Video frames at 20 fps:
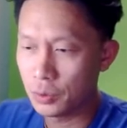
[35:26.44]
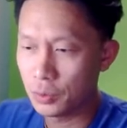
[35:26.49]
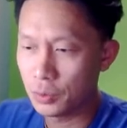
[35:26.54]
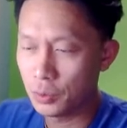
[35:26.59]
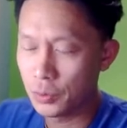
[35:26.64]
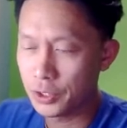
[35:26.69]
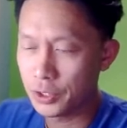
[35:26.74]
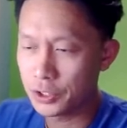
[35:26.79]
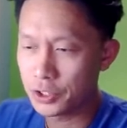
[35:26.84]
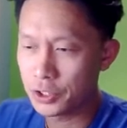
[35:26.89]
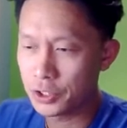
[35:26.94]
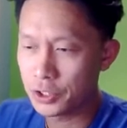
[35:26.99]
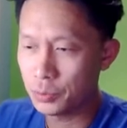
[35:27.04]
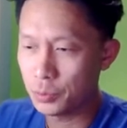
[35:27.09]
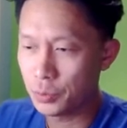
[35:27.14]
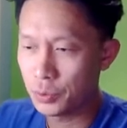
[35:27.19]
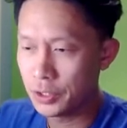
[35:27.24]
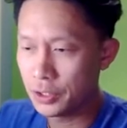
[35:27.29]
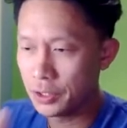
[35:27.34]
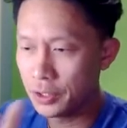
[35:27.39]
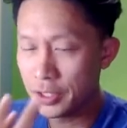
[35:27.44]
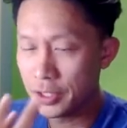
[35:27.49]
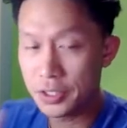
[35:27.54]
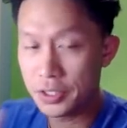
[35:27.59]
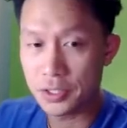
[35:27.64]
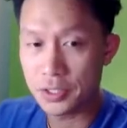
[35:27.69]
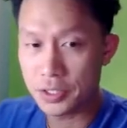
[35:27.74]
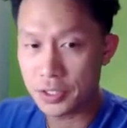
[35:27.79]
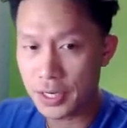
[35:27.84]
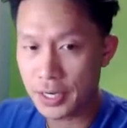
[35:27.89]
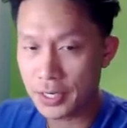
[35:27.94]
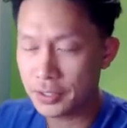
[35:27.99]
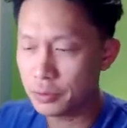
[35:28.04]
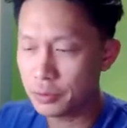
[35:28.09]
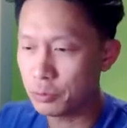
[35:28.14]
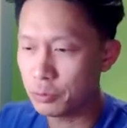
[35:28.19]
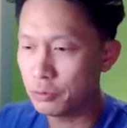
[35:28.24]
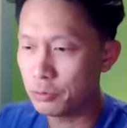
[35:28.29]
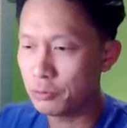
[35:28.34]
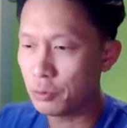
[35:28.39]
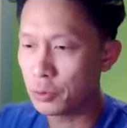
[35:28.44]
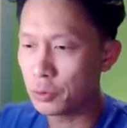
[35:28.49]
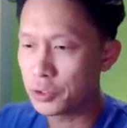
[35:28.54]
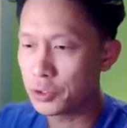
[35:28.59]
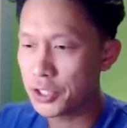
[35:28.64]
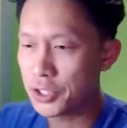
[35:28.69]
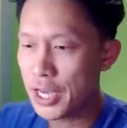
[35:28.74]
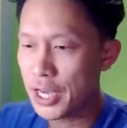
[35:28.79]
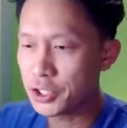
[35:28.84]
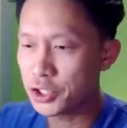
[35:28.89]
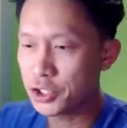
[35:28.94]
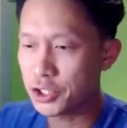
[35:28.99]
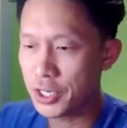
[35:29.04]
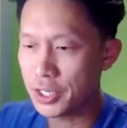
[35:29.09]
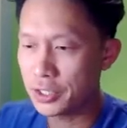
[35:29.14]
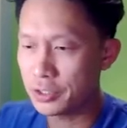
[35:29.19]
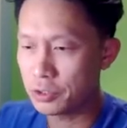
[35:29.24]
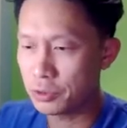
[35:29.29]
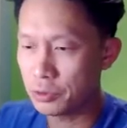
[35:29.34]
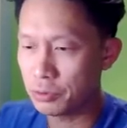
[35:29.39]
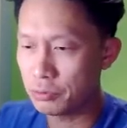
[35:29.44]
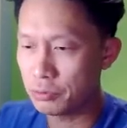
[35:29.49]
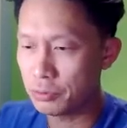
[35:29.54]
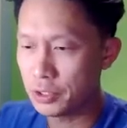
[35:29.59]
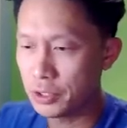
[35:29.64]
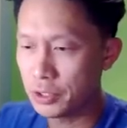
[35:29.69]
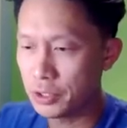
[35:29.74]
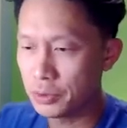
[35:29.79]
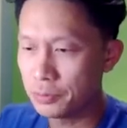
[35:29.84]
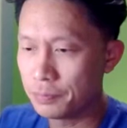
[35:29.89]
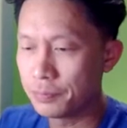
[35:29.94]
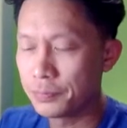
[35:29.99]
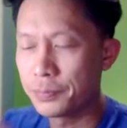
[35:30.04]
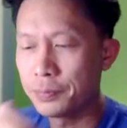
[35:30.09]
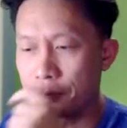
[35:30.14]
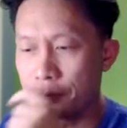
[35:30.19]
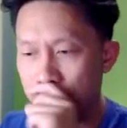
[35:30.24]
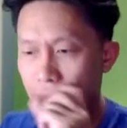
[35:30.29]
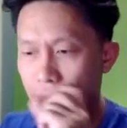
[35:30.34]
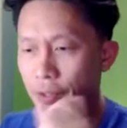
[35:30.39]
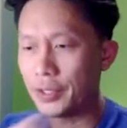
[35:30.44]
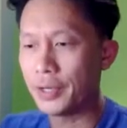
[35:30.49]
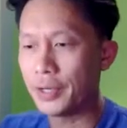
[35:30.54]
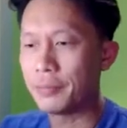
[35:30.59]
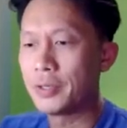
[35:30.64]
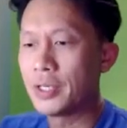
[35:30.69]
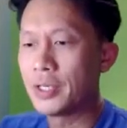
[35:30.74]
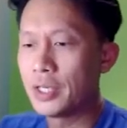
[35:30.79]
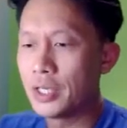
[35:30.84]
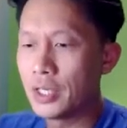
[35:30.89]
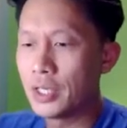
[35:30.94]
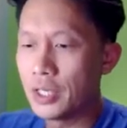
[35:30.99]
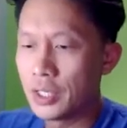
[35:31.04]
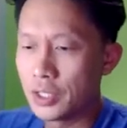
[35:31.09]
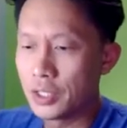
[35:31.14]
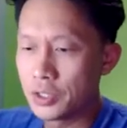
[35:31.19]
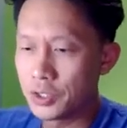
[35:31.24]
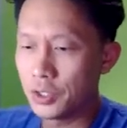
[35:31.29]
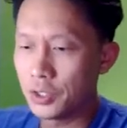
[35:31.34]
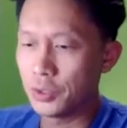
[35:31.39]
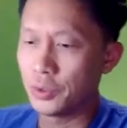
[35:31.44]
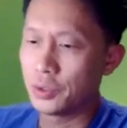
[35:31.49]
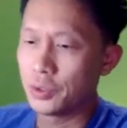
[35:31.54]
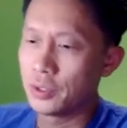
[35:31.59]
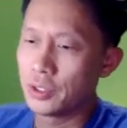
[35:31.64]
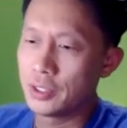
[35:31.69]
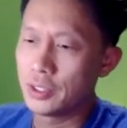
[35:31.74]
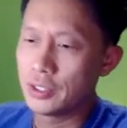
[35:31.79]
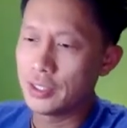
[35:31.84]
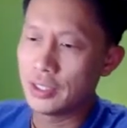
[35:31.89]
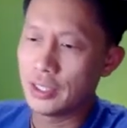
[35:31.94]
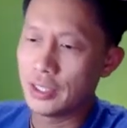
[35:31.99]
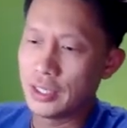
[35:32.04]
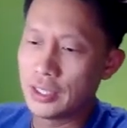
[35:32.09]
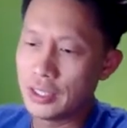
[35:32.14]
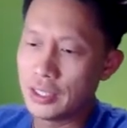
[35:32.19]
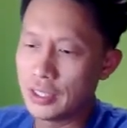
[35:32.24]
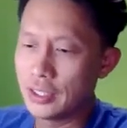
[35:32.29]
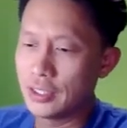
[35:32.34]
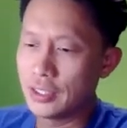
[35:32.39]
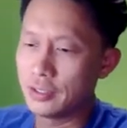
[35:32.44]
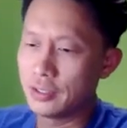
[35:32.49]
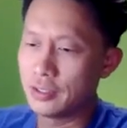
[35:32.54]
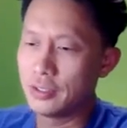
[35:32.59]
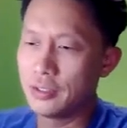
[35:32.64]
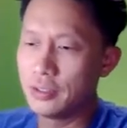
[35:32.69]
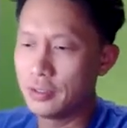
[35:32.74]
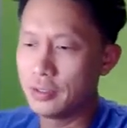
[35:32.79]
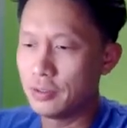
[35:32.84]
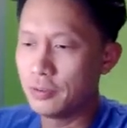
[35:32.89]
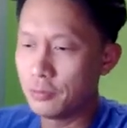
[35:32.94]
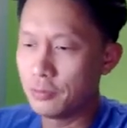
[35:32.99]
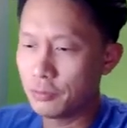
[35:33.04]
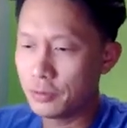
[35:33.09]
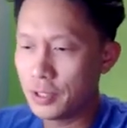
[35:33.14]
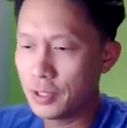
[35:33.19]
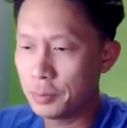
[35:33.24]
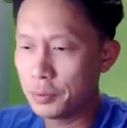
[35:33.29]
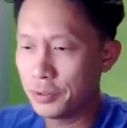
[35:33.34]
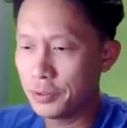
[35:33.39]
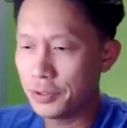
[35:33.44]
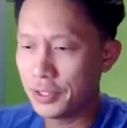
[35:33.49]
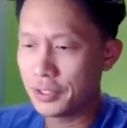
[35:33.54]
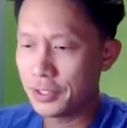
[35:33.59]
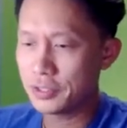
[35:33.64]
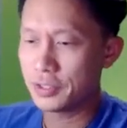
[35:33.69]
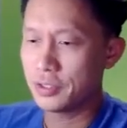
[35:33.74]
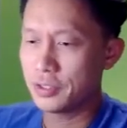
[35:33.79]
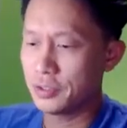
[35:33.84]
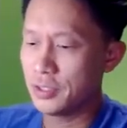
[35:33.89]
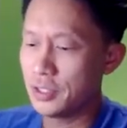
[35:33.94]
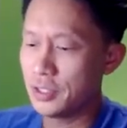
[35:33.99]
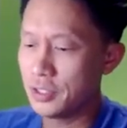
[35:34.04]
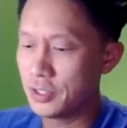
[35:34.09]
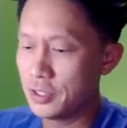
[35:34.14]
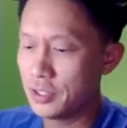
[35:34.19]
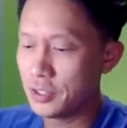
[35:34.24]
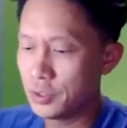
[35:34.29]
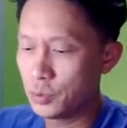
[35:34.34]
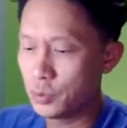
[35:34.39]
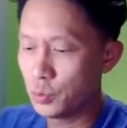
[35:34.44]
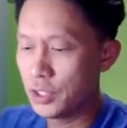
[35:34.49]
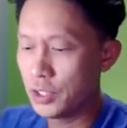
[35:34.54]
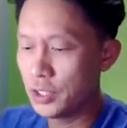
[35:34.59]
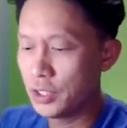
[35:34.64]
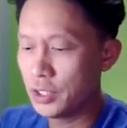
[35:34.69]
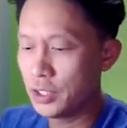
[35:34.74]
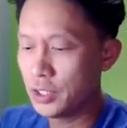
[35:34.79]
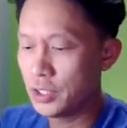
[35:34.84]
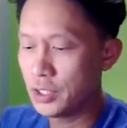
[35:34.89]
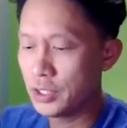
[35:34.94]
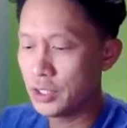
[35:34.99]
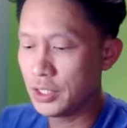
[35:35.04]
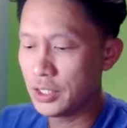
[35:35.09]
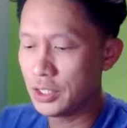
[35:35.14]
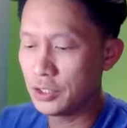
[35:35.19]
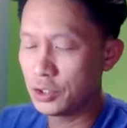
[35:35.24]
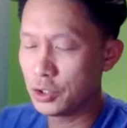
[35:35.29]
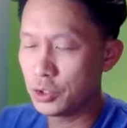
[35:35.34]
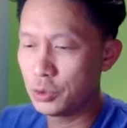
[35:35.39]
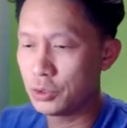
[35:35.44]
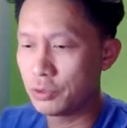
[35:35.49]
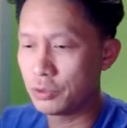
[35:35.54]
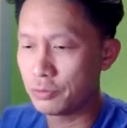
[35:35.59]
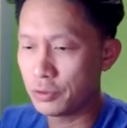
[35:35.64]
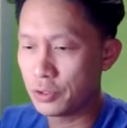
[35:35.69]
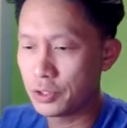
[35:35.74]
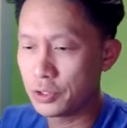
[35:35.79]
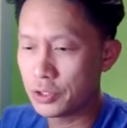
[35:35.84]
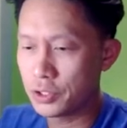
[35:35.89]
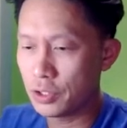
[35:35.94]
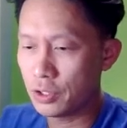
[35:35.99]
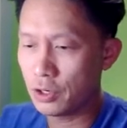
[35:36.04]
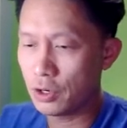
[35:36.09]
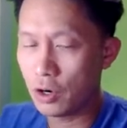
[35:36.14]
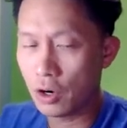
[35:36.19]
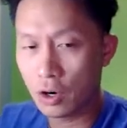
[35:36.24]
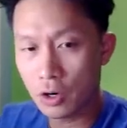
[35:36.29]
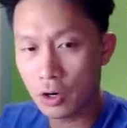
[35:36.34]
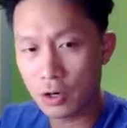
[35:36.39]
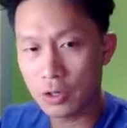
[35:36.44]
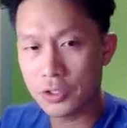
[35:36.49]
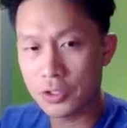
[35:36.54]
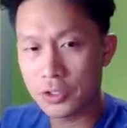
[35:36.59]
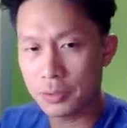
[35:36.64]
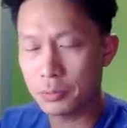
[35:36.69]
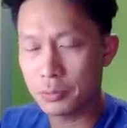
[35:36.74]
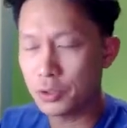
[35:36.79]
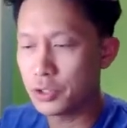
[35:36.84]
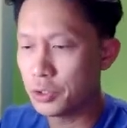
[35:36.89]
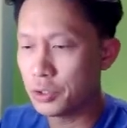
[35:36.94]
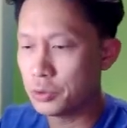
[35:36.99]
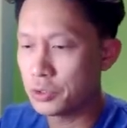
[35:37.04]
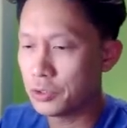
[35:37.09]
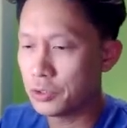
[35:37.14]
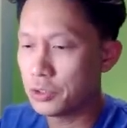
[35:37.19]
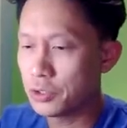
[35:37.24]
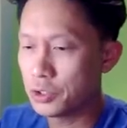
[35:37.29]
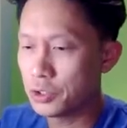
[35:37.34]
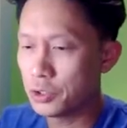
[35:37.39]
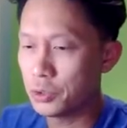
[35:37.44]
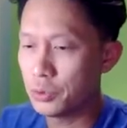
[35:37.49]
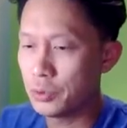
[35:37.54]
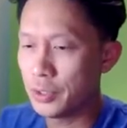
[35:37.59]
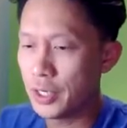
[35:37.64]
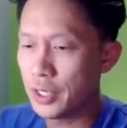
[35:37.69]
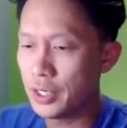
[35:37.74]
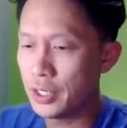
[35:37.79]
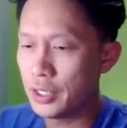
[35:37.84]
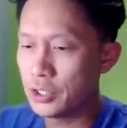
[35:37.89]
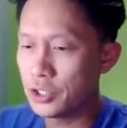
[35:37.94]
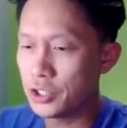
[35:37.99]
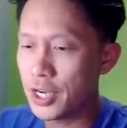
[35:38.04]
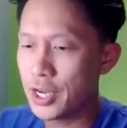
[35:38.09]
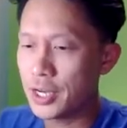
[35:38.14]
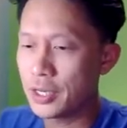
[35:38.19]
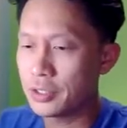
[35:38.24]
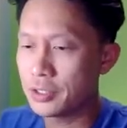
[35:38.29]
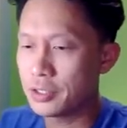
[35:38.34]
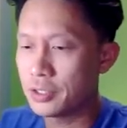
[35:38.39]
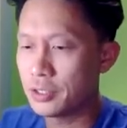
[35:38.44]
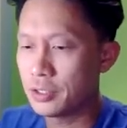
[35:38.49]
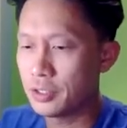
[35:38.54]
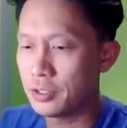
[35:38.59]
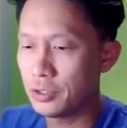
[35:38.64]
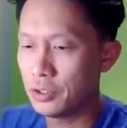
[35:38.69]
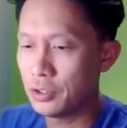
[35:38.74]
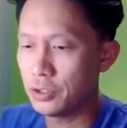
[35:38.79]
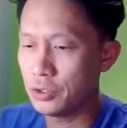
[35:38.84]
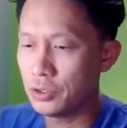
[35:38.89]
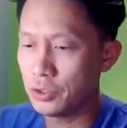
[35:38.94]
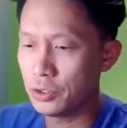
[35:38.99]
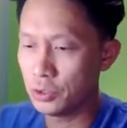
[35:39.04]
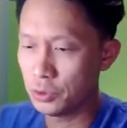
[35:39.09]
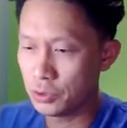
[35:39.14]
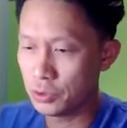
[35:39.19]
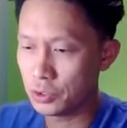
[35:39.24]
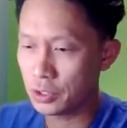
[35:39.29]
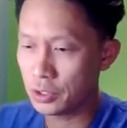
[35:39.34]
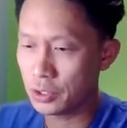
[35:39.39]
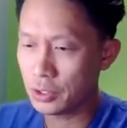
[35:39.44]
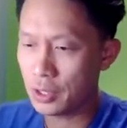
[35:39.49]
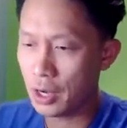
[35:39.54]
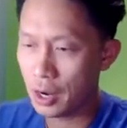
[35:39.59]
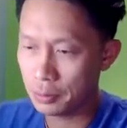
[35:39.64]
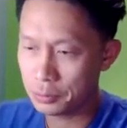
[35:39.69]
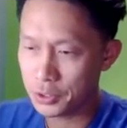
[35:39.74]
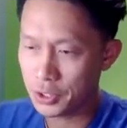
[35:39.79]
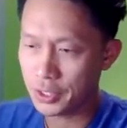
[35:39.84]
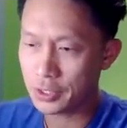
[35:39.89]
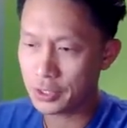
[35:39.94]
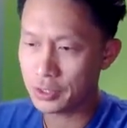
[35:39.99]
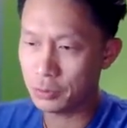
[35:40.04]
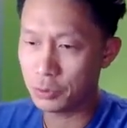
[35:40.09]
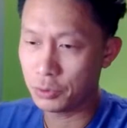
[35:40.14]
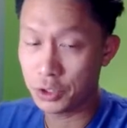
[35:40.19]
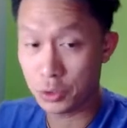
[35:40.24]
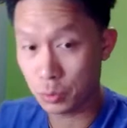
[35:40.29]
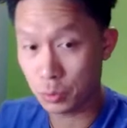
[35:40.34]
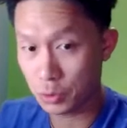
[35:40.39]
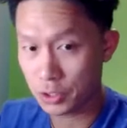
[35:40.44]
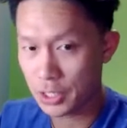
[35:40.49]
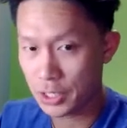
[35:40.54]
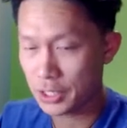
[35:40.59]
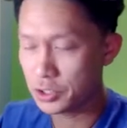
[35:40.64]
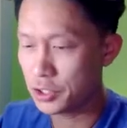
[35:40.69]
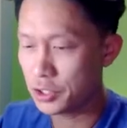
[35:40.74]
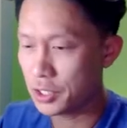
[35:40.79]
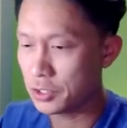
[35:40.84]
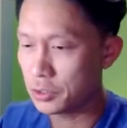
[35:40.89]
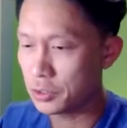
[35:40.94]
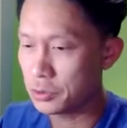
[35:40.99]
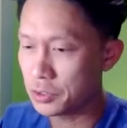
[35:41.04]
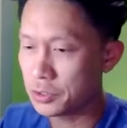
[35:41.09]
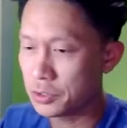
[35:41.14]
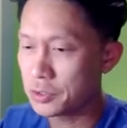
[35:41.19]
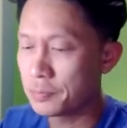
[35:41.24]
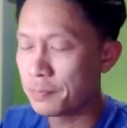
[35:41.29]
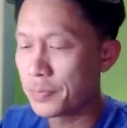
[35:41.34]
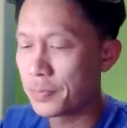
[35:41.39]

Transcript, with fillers: which when this is set, will force Dash Chat to reload. Okay, so a couple of things is we need to convert our Sendbird user to a chat user object, which is what Dash Chat uses.